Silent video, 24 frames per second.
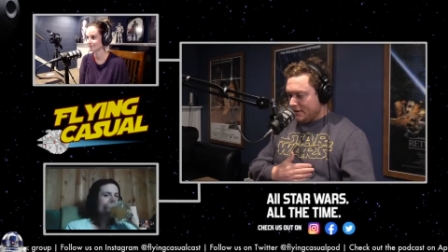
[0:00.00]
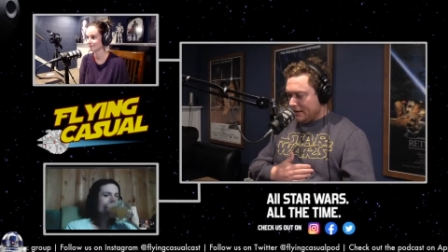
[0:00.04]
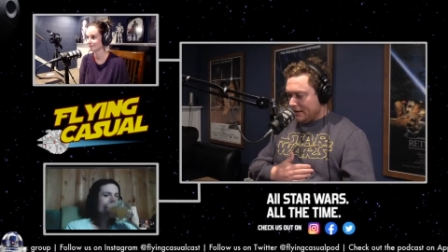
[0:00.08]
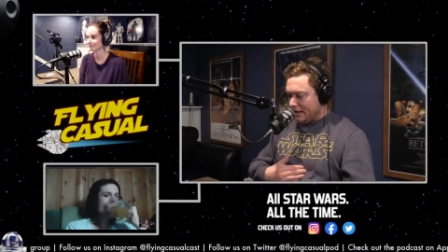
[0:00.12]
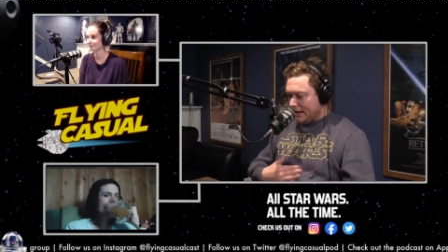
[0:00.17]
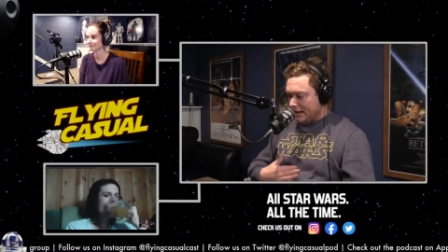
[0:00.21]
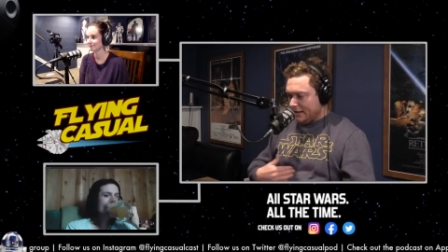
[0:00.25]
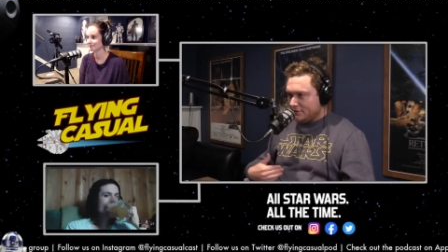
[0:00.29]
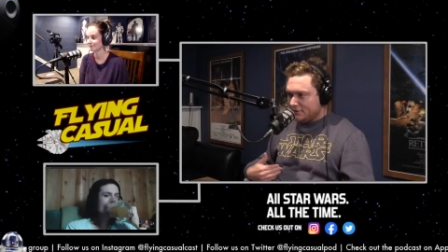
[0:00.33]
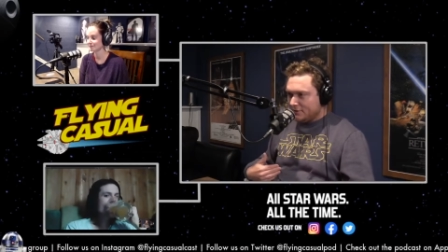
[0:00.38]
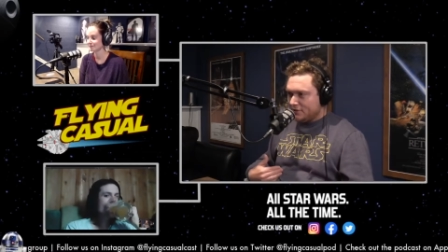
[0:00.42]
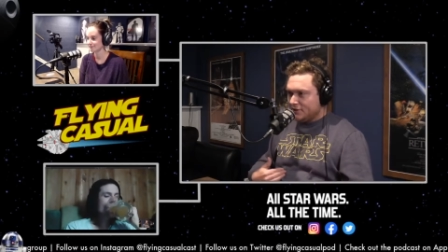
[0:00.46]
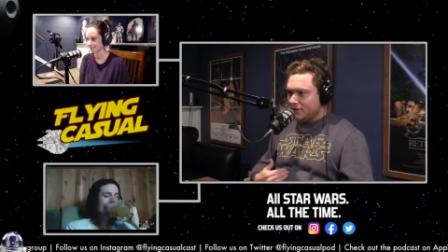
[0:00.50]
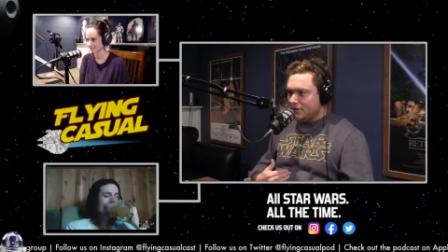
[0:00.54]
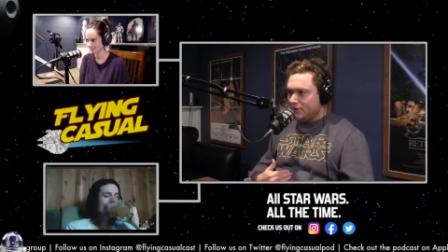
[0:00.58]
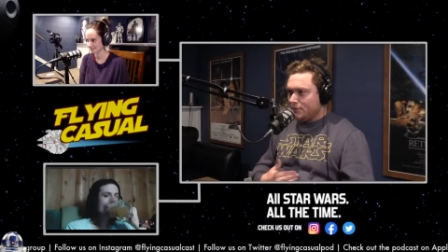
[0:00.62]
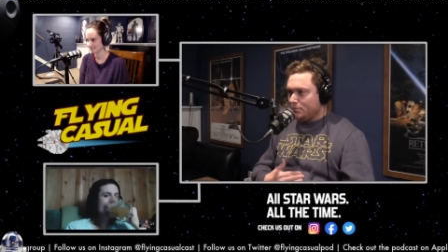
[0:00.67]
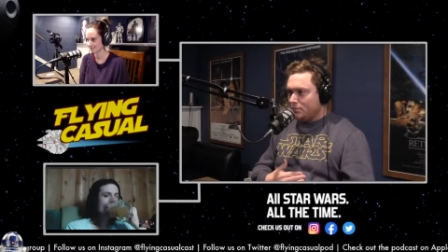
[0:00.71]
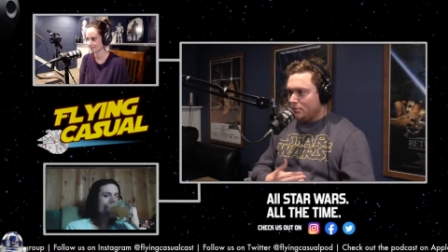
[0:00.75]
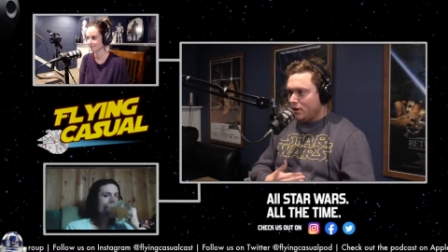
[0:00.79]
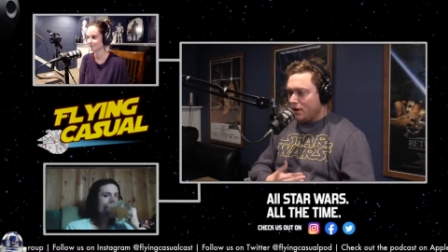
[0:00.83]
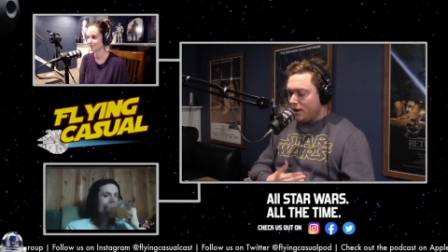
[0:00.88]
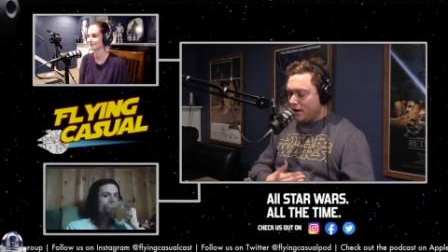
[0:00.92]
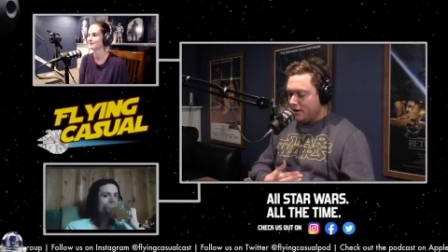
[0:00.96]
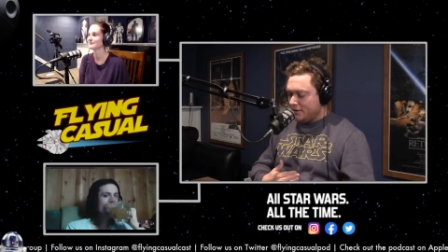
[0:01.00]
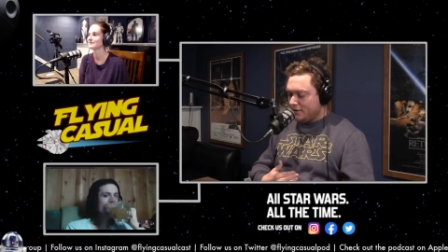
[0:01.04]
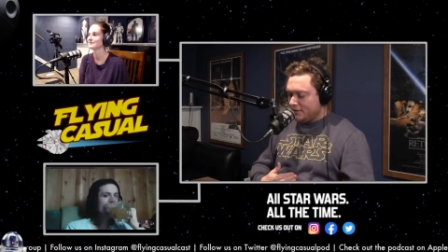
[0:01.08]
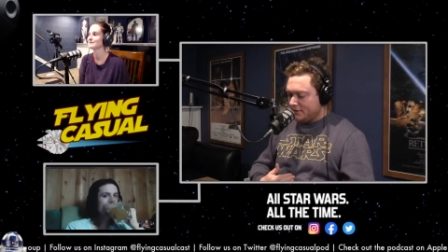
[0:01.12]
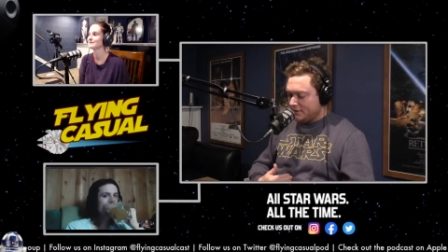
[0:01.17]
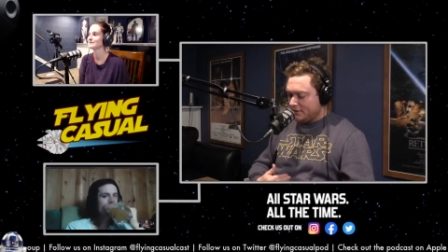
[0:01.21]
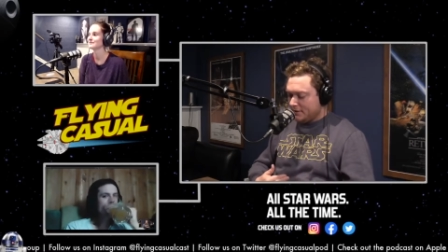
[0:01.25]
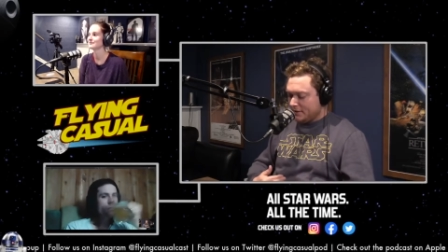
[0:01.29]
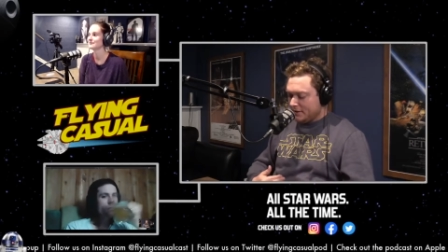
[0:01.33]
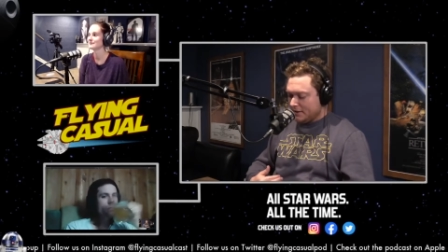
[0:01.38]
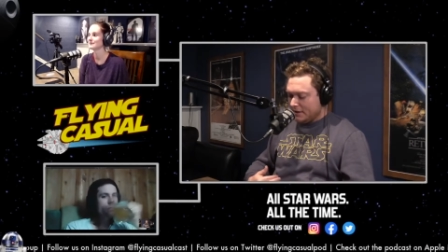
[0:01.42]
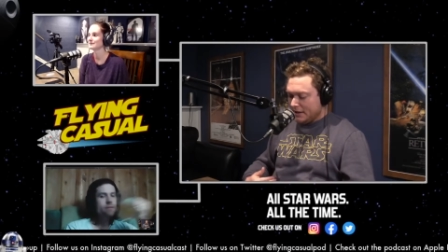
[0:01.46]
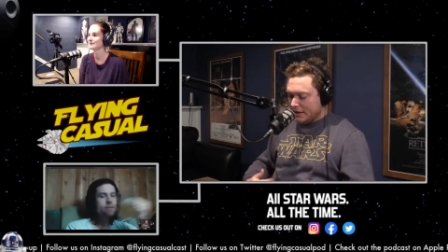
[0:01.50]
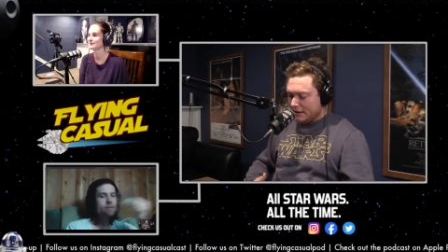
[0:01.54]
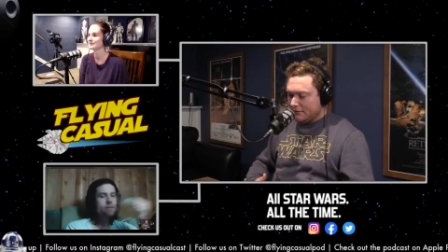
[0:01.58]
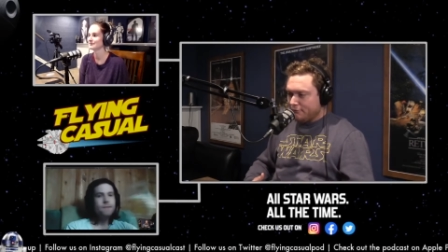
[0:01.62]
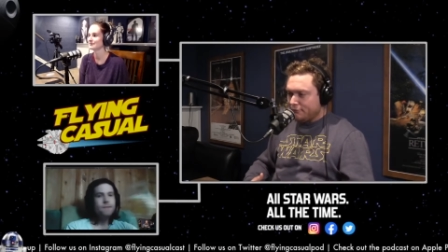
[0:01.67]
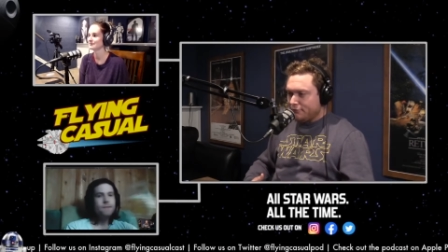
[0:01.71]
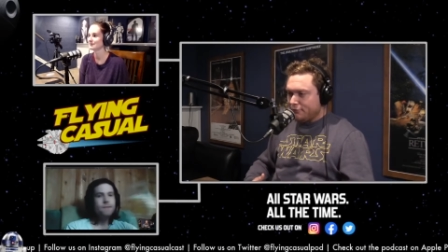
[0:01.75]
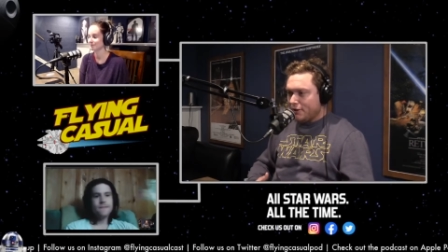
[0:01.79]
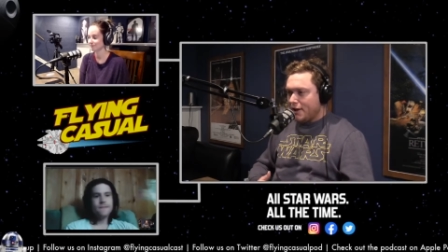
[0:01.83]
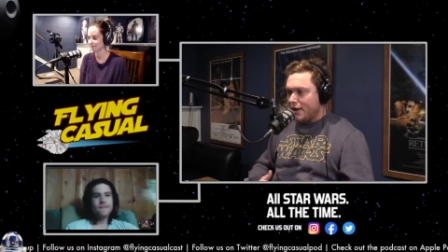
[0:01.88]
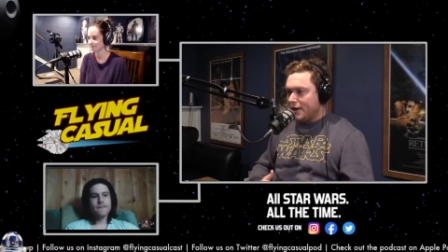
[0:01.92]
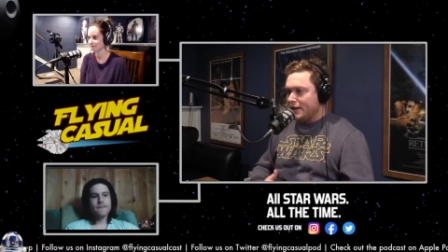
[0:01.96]
and Sith plots and
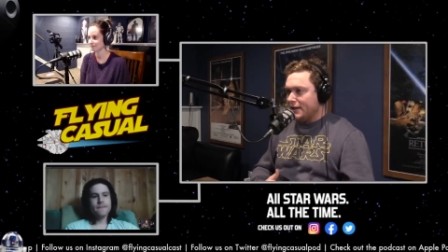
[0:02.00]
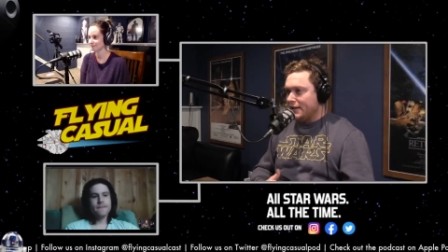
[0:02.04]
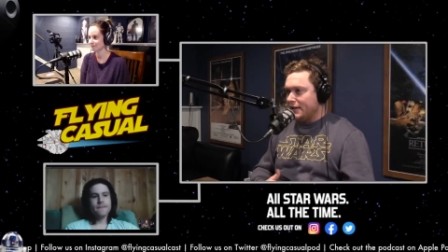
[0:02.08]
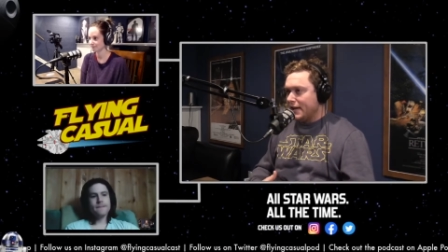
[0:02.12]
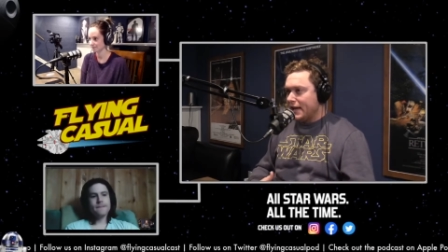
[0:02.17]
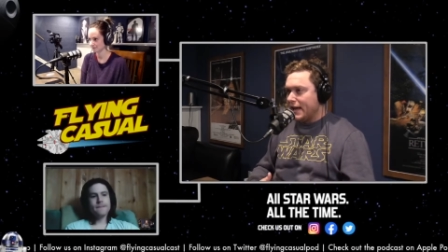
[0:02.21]
flying